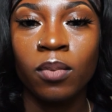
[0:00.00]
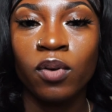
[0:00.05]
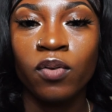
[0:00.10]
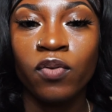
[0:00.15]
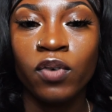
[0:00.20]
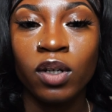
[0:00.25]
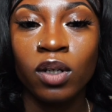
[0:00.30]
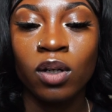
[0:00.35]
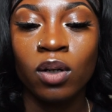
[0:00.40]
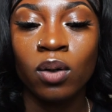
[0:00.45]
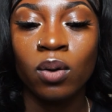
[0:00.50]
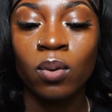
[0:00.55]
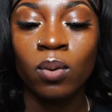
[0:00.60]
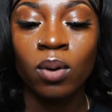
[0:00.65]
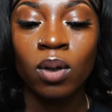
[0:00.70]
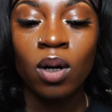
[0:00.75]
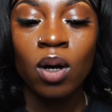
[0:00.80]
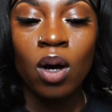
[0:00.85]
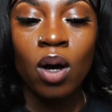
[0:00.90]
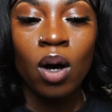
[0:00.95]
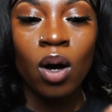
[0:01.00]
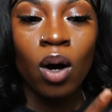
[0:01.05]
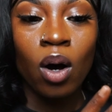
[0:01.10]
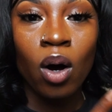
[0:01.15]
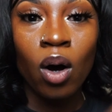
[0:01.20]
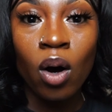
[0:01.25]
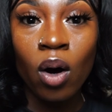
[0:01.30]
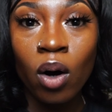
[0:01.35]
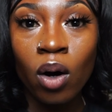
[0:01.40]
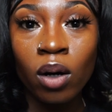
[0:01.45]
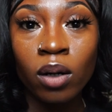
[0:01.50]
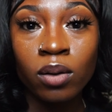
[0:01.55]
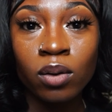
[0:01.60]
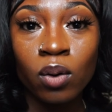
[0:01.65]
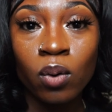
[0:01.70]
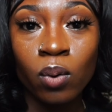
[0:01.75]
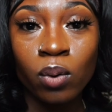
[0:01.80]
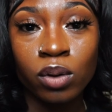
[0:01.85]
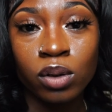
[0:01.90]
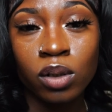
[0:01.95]
video on
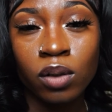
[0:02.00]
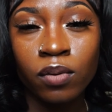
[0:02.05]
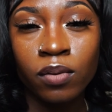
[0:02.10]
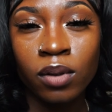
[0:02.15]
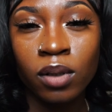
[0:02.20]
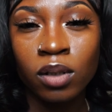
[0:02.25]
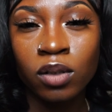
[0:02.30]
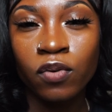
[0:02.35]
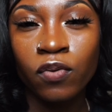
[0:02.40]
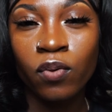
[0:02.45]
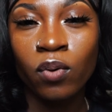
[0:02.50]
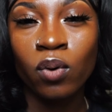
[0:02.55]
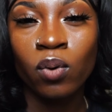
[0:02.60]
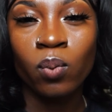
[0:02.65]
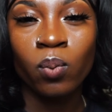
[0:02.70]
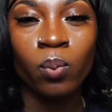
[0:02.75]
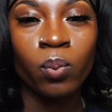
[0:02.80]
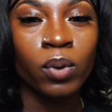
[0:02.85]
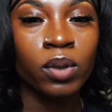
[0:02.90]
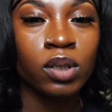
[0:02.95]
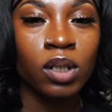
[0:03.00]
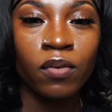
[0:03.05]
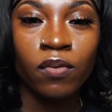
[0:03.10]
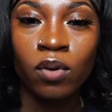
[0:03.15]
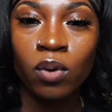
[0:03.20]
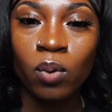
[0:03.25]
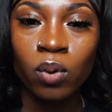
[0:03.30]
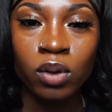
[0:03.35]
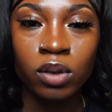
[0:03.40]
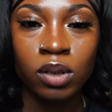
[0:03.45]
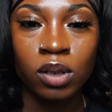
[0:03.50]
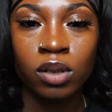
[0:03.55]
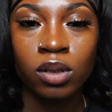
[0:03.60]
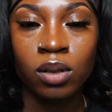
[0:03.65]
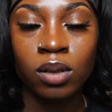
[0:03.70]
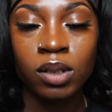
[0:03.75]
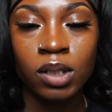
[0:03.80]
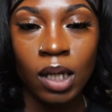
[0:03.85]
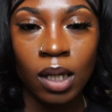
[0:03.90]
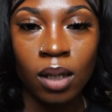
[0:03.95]
CourseCareers for whichever course that
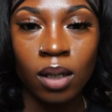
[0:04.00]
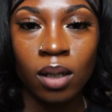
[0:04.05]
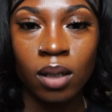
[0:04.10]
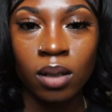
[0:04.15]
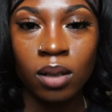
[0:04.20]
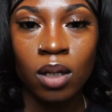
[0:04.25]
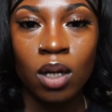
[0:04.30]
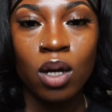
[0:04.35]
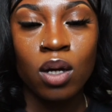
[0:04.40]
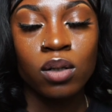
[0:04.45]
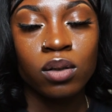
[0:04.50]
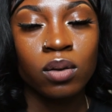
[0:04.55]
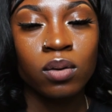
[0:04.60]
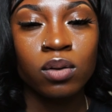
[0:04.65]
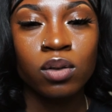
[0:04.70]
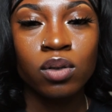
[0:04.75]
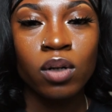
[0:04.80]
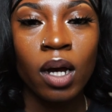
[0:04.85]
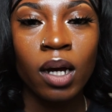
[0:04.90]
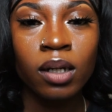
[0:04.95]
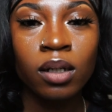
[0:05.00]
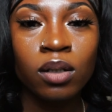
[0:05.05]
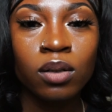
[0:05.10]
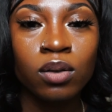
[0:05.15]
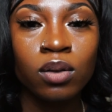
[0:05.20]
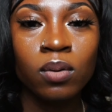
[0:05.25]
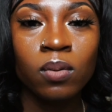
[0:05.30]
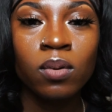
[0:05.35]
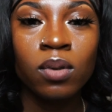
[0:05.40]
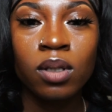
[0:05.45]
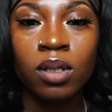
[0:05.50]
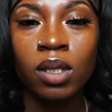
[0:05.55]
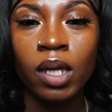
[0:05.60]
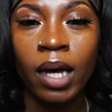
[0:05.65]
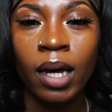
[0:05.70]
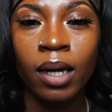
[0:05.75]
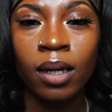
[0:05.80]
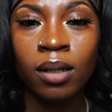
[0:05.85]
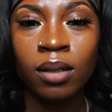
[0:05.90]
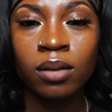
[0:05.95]
you're taking. So try to do
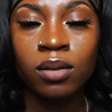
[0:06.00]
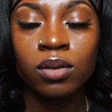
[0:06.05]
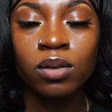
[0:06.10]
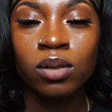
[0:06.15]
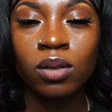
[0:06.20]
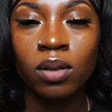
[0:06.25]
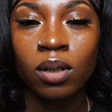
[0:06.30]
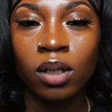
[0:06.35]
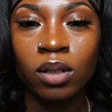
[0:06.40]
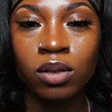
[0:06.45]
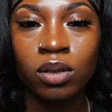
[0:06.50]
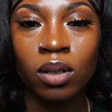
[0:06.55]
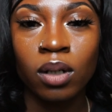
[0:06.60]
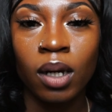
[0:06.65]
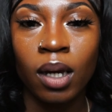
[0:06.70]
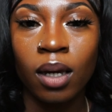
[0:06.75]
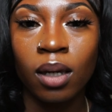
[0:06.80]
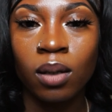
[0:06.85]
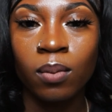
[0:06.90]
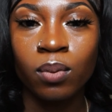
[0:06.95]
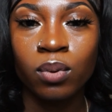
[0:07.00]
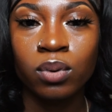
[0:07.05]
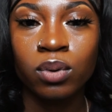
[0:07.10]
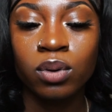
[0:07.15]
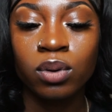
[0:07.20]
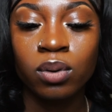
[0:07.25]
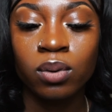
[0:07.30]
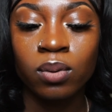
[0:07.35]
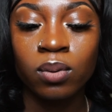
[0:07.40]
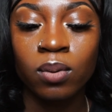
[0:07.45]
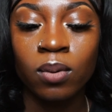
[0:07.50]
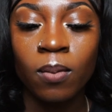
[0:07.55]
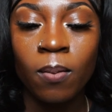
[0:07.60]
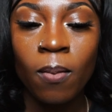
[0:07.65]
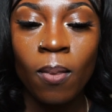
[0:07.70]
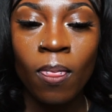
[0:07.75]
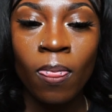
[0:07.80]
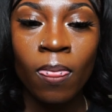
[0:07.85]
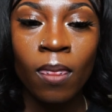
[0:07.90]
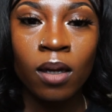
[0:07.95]
that so that you're able
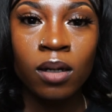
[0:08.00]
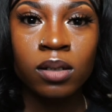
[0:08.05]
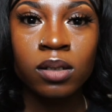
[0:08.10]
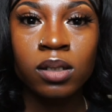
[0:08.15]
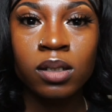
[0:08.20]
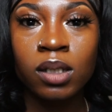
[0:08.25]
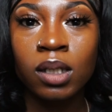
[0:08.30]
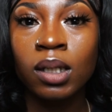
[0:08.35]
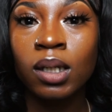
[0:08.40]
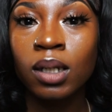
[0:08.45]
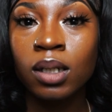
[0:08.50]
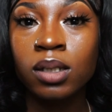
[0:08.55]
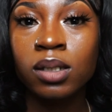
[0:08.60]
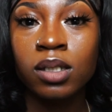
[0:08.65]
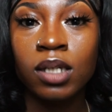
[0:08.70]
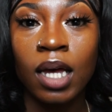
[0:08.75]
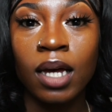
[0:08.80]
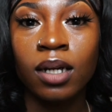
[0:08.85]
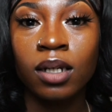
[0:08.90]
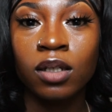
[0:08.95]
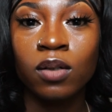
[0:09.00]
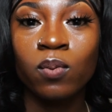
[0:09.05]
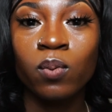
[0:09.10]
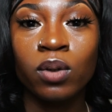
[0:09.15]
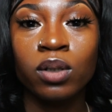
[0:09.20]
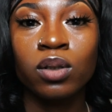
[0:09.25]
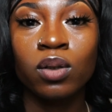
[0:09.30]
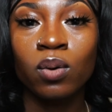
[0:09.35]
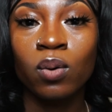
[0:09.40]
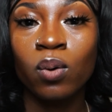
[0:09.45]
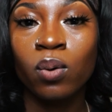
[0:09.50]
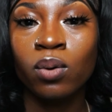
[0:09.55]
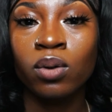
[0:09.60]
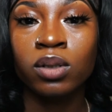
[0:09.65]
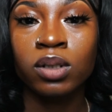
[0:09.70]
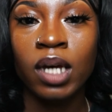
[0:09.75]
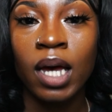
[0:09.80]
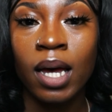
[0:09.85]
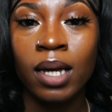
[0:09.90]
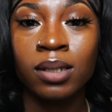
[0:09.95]
to see exactly what the
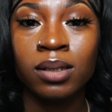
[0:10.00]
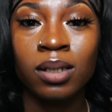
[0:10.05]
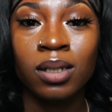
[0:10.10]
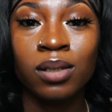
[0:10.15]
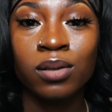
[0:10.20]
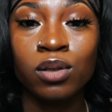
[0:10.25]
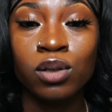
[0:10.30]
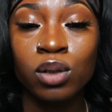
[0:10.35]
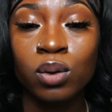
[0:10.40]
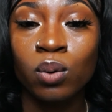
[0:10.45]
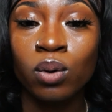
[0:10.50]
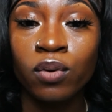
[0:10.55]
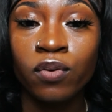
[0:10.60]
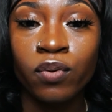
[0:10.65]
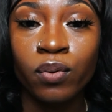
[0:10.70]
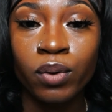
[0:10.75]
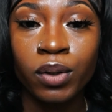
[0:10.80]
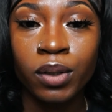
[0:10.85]
course has in store for